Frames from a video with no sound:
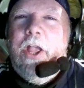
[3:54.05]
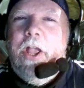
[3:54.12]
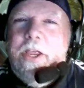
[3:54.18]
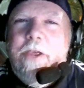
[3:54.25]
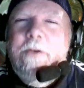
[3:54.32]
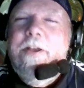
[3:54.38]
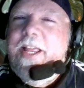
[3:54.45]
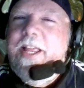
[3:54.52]

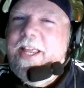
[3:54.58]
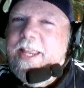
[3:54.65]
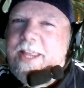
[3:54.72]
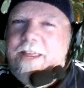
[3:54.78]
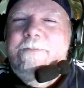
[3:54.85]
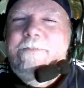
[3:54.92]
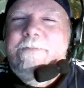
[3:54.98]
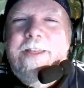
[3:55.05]
You can
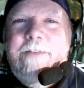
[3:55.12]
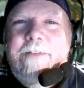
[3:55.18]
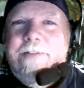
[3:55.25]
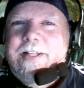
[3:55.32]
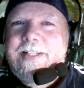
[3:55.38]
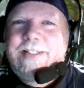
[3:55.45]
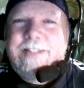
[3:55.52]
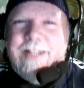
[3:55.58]
give them
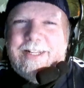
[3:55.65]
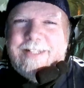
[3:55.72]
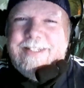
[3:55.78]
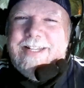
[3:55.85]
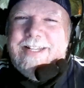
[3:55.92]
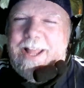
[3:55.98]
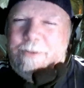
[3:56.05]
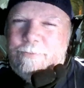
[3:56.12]
this
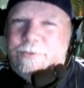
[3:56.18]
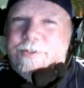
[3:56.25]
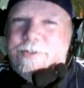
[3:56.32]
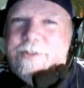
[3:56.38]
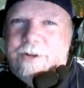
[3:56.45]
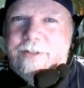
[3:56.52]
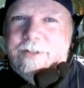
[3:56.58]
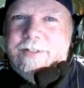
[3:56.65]
sense, and that will
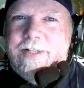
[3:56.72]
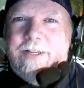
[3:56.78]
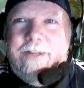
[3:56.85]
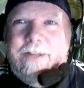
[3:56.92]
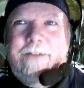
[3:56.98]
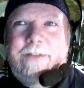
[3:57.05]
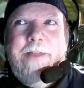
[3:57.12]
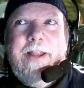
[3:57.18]
start
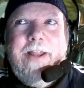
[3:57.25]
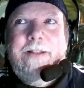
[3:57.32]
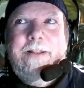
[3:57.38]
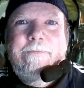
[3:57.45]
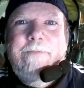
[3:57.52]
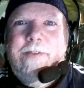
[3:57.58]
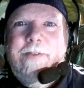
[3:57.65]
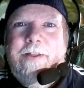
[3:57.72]
to make
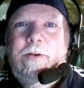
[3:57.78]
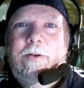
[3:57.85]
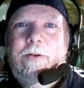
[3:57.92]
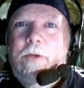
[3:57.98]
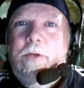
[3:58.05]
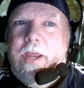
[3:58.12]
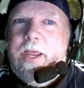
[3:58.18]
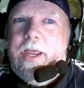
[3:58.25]
them feel,
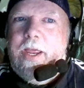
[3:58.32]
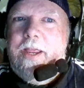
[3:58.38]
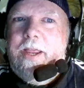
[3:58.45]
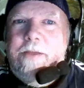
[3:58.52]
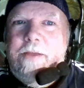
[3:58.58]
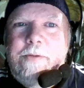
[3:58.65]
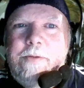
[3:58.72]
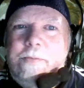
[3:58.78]

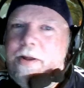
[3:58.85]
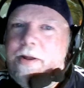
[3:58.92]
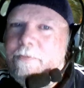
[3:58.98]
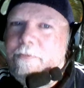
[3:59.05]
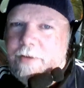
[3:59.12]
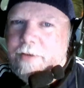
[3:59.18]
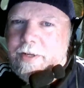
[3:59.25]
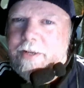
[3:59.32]
okay, we better
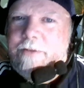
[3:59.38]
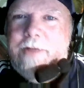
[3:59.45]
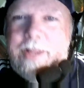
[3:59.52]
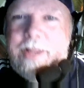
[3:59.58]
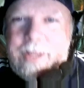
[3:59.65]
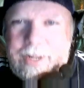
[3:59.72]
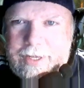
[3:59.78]
find a way out of